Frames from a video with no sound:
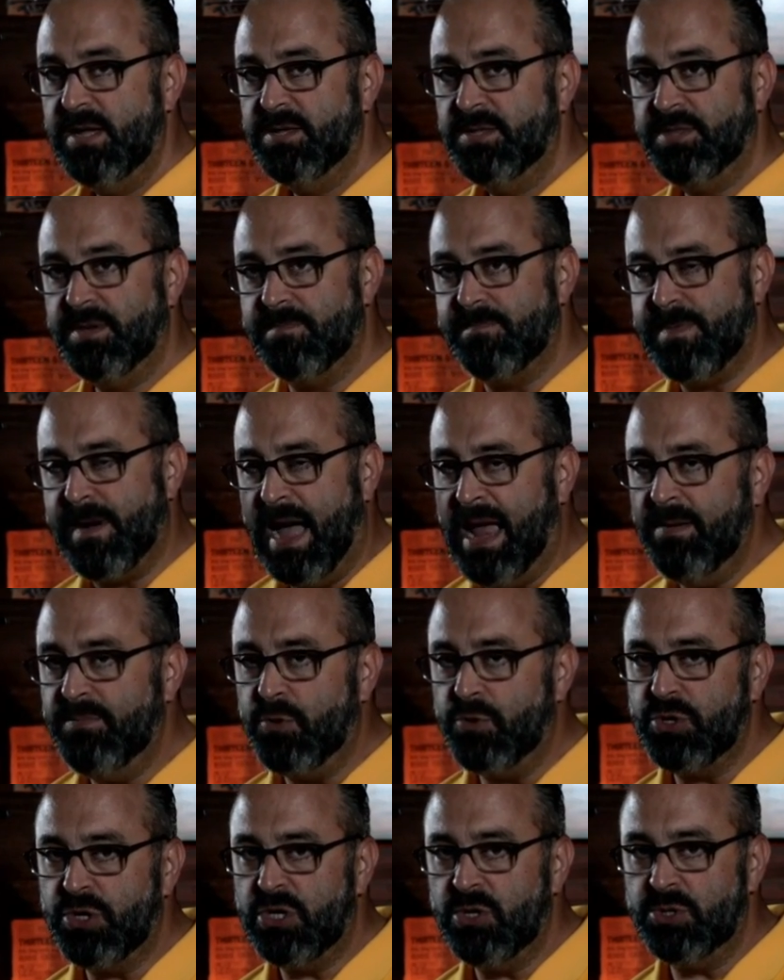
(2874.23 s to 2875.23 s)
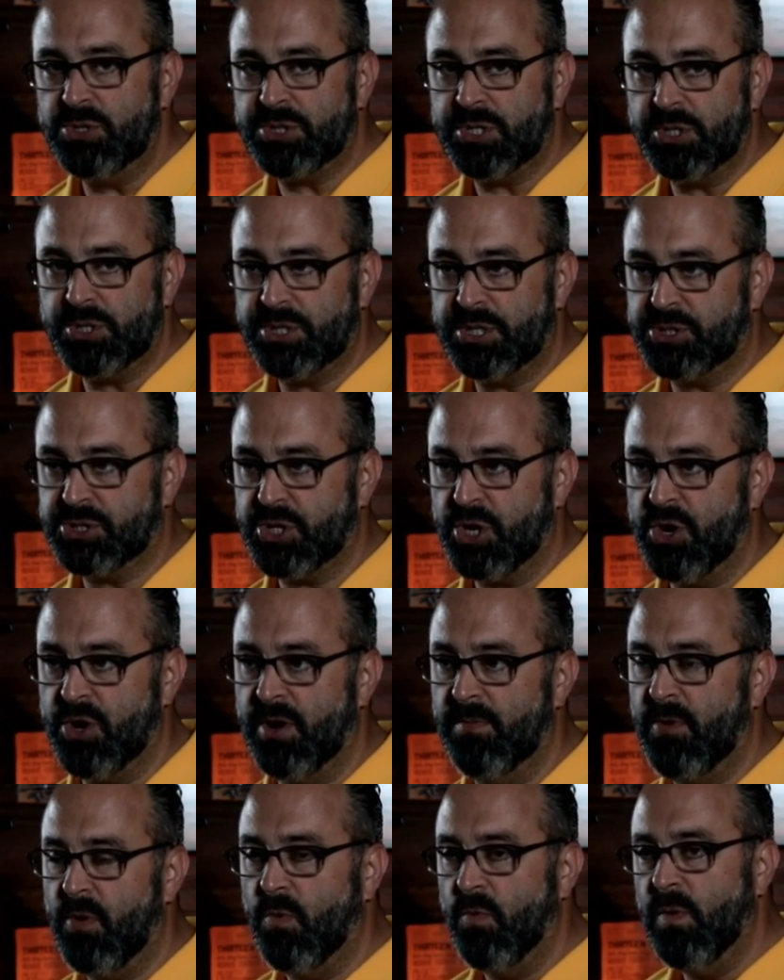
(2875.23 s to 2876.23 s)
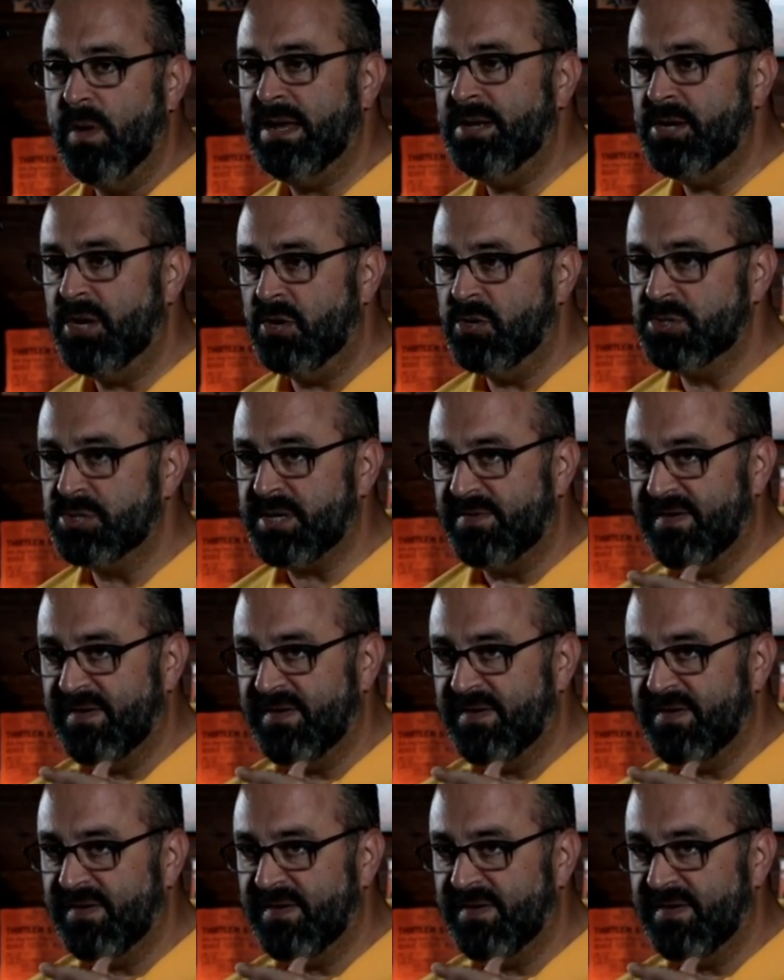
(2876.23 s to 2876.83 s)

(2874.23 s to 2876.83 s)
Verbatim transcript: the Bible uses the term windows